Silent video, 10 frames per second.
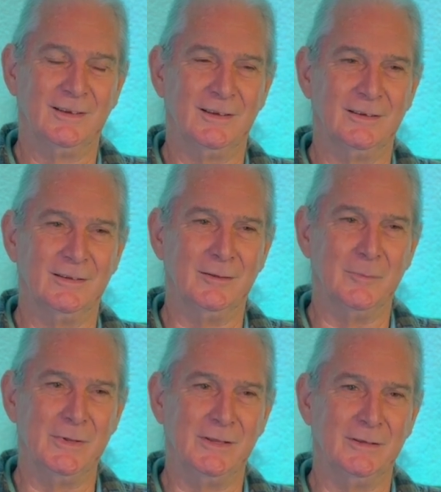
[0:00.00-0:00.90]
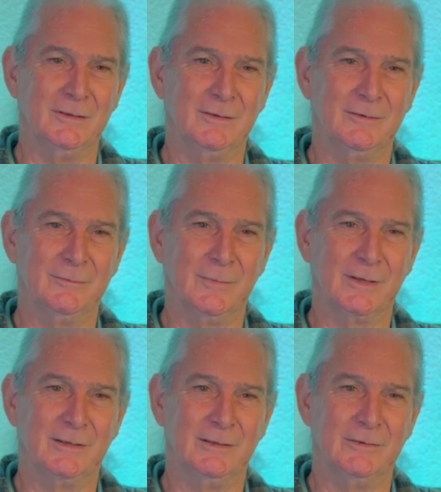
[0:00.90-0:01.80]
uh, in me,
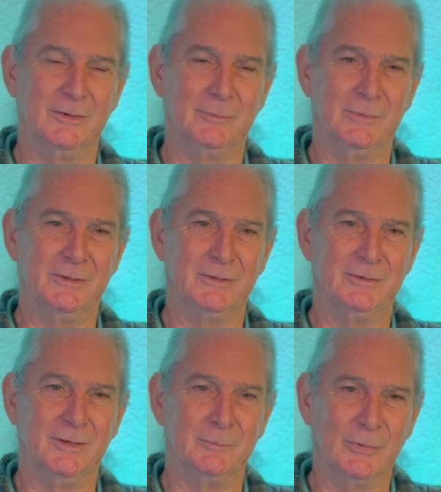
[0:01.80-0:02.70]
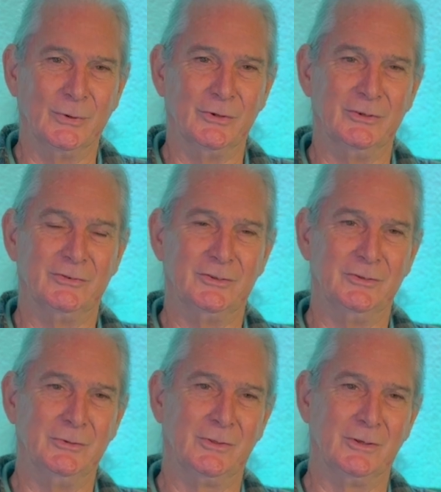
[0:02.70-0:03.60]
make, giving me abilities to
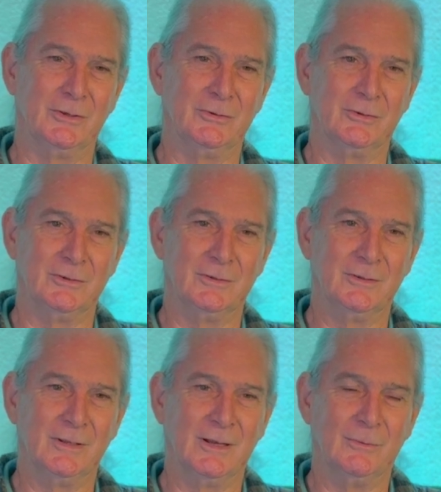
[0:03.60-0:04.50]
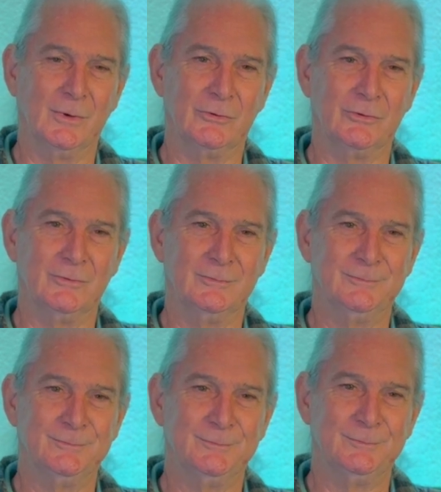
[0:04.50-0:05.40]
do things that, that I wasn't
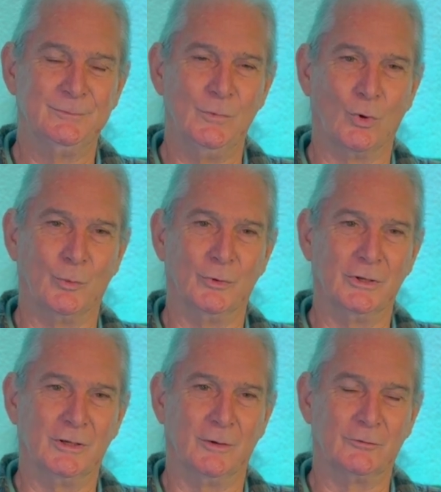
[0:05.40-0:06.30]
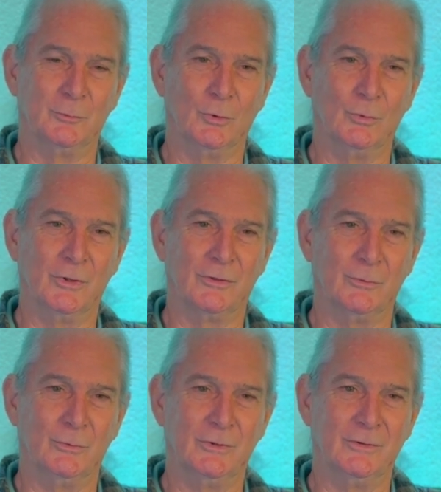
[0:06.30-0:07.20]
normally comfortable with
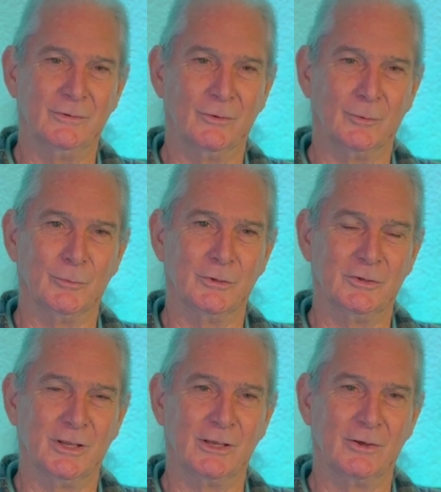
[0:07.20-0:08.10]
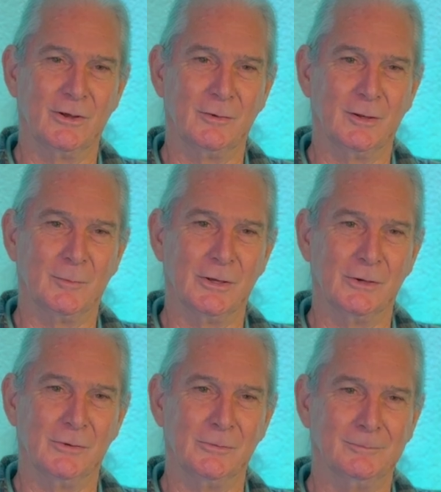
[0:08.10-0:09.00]
or wouldn't normally take on on my
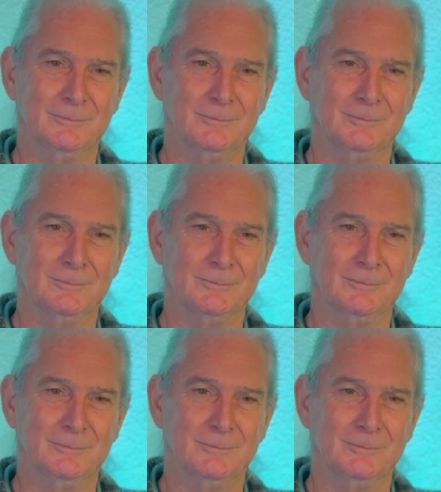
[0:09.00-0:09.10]
own.